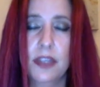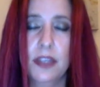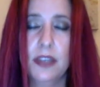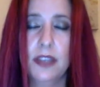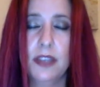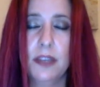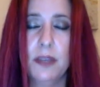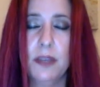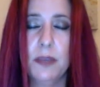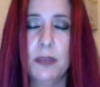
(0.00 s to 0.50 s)

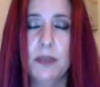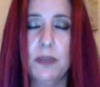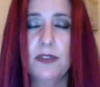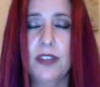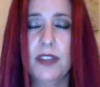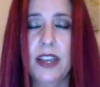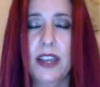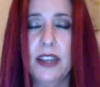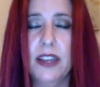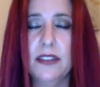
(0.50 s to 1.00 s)
That beam of
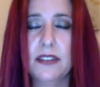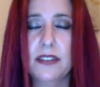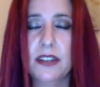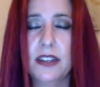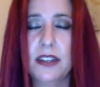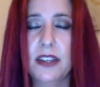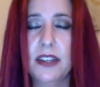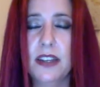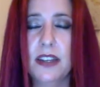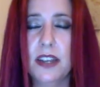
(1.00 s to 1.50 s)
light is going
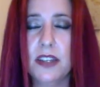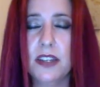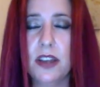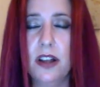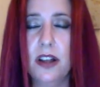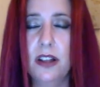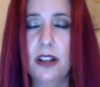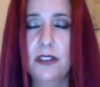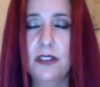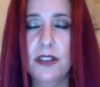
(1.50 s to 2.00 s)
to connect
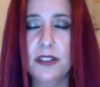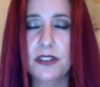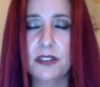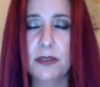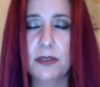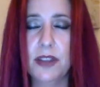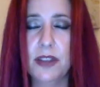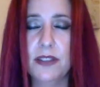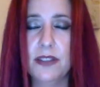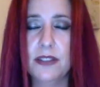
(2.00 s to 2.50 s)
all of us
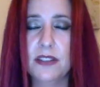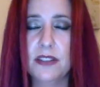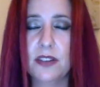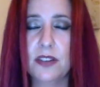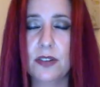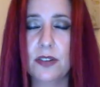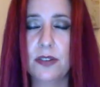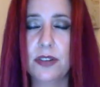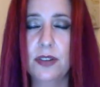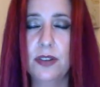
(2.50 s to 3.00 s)
around this
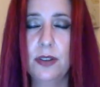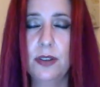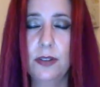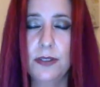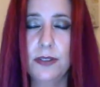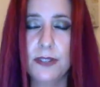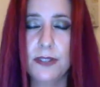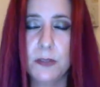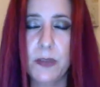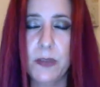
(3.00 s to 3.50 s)
circle and hold
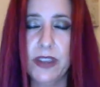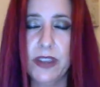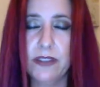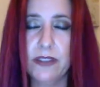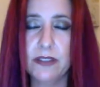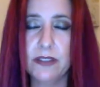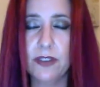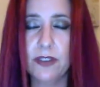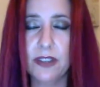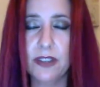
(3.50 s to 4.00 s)
the space
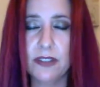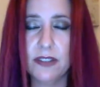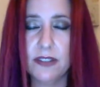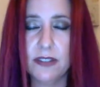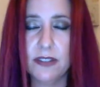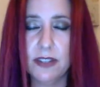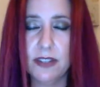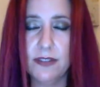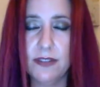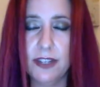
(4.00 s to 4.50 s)
for us
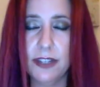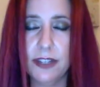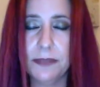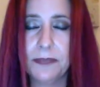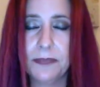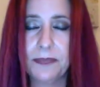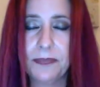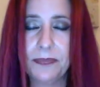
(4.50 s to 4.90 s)
this evening.